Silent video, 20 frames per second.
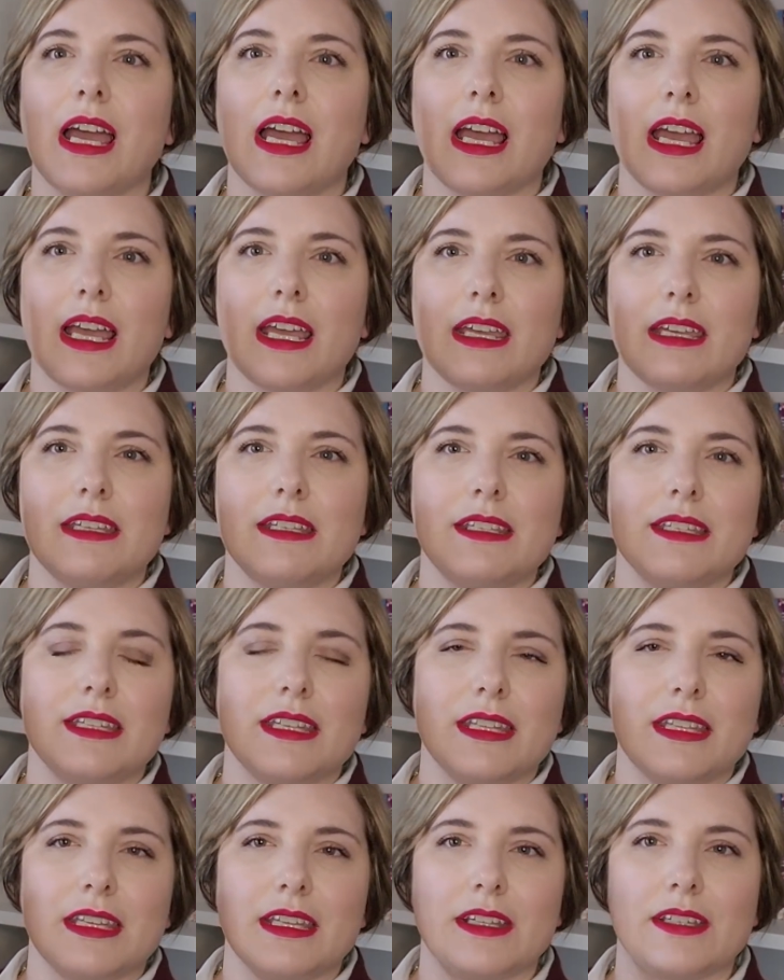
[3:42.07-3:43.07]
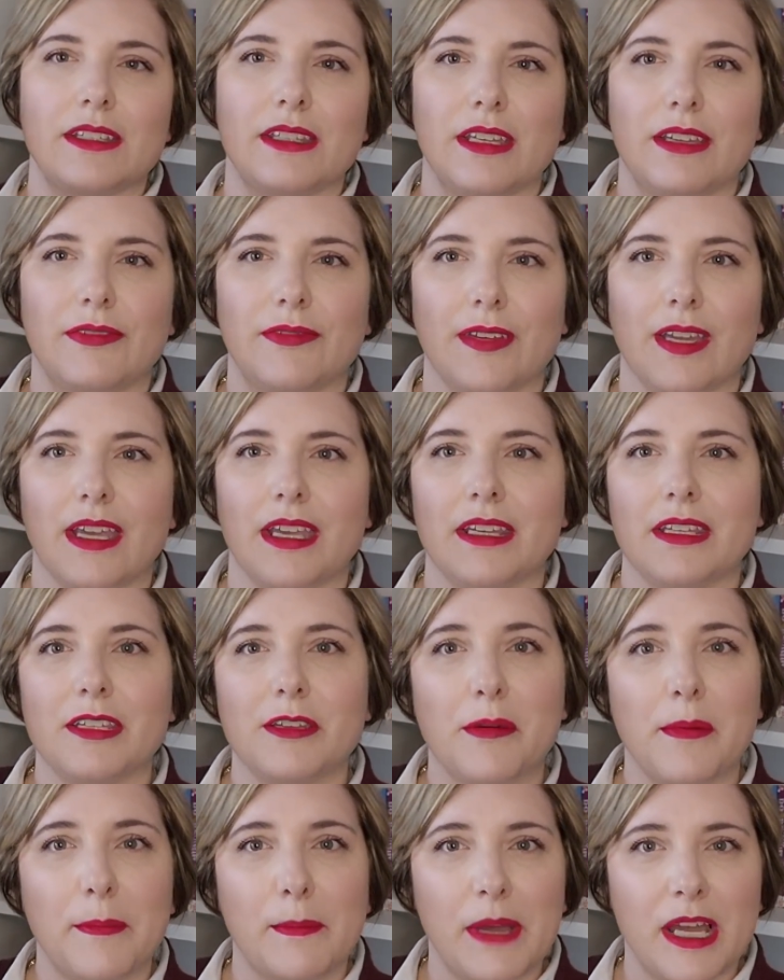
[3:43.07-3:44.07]
And there they find
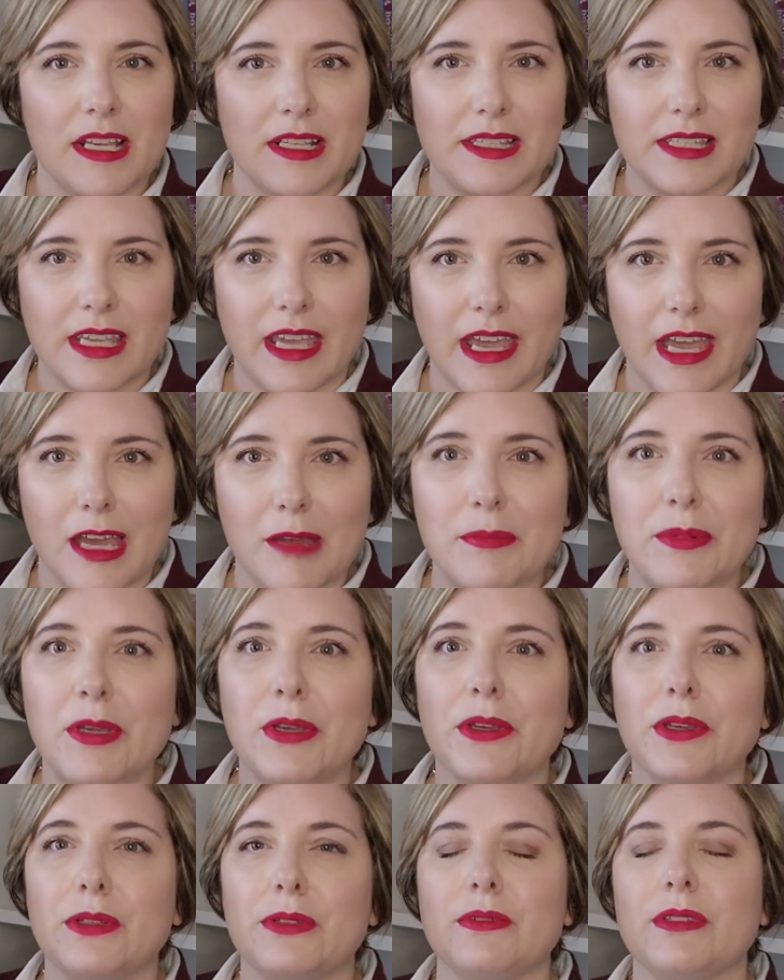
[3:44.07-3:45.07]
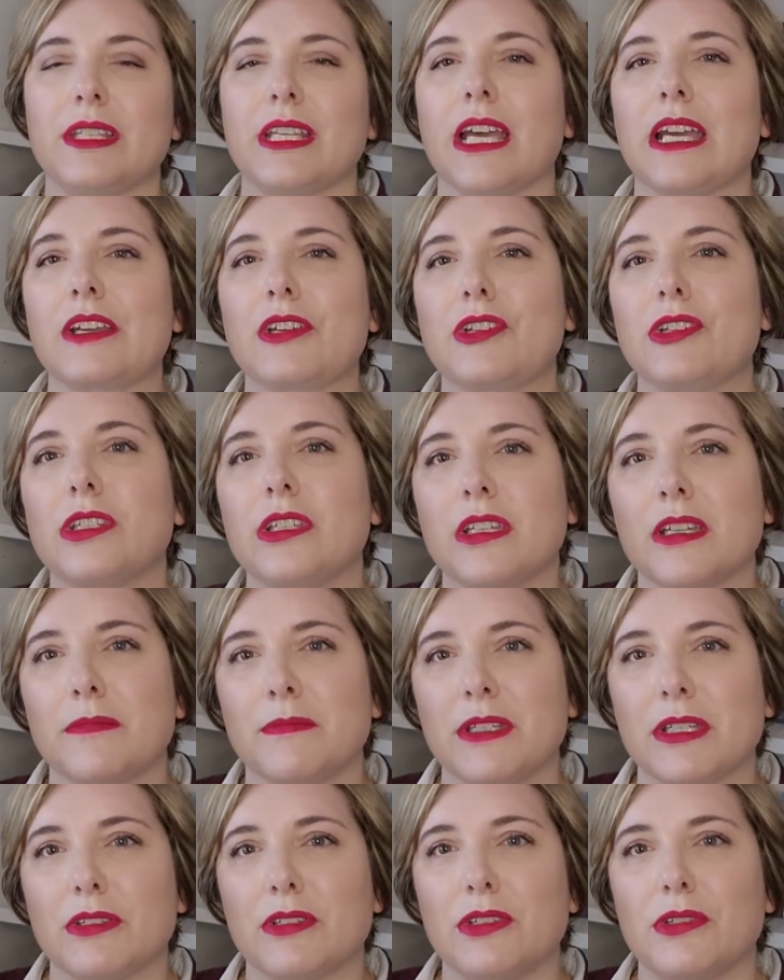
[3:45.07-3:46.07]
Moscap, who is actually
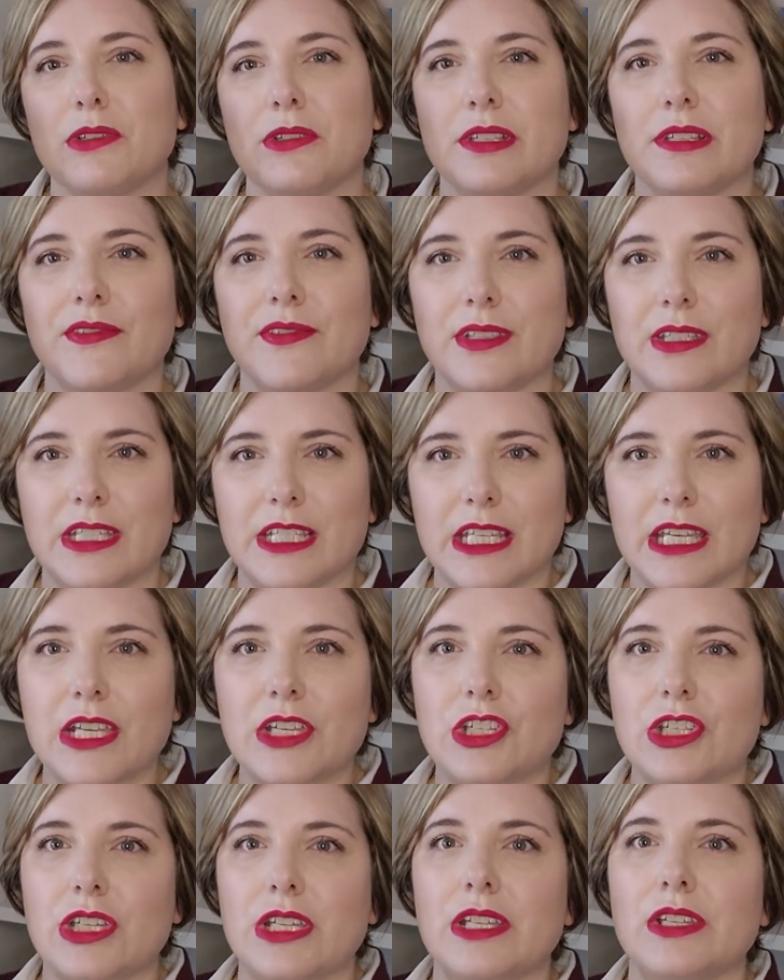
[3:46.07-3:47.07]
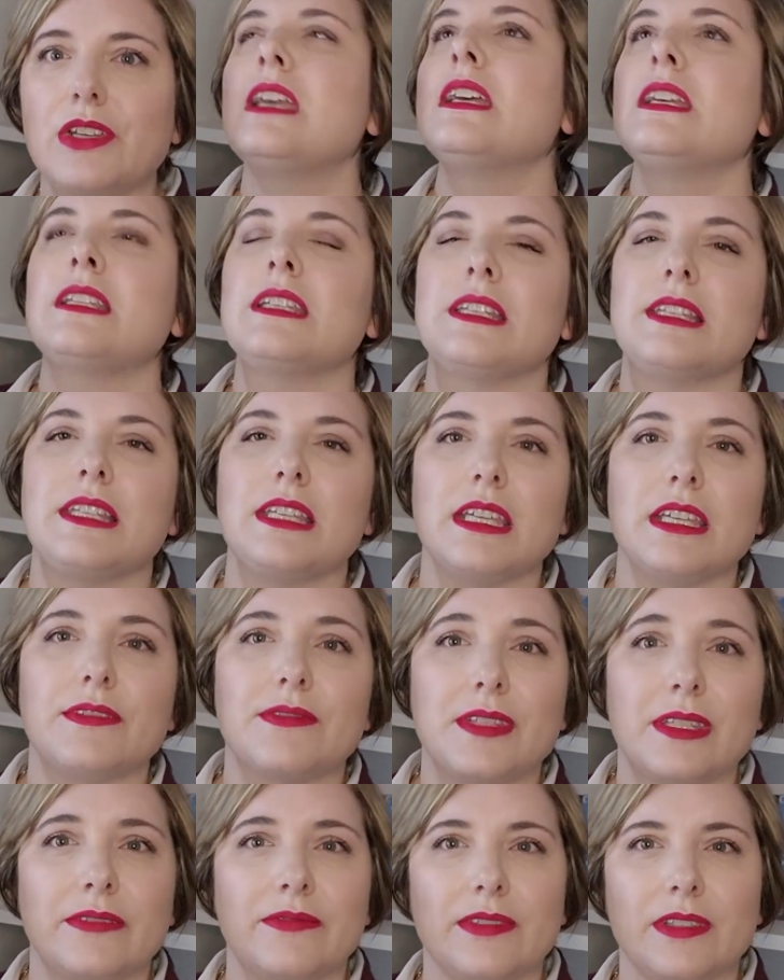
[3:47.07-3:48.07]
coming to civilization to see if
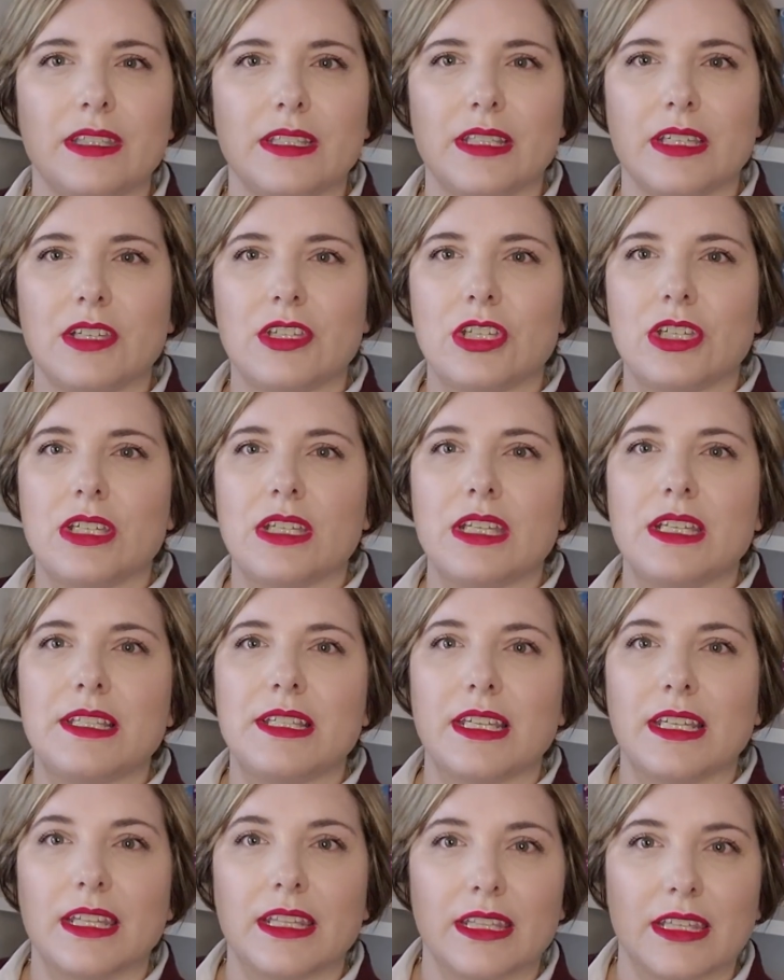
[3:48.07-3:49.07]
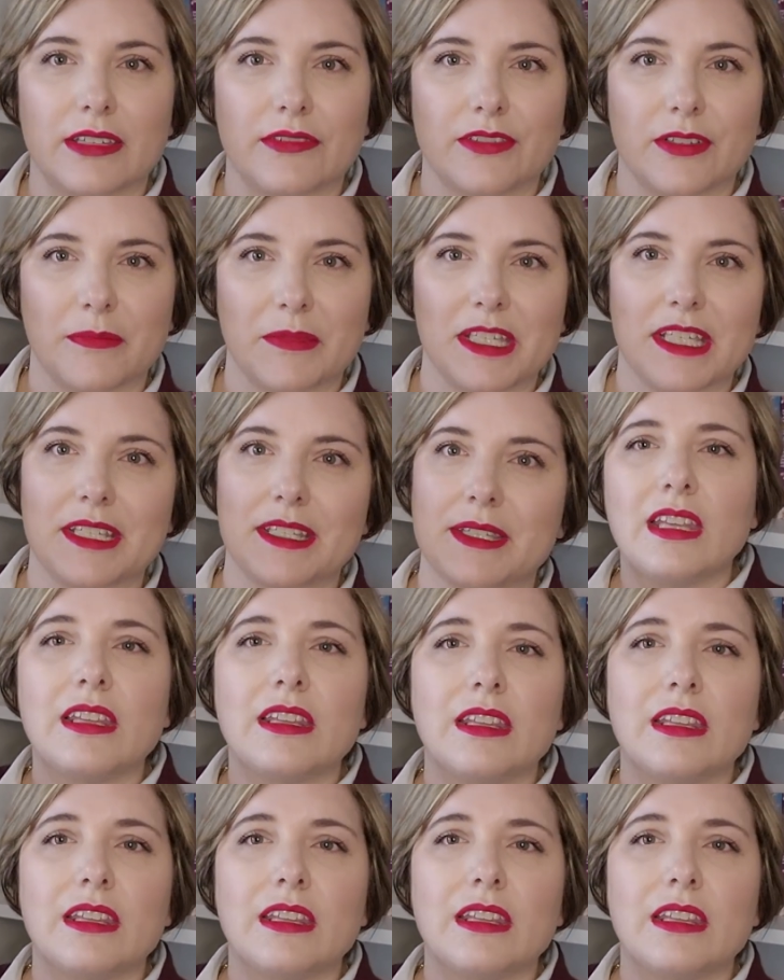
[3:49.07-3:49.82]
civilization needs anything from it.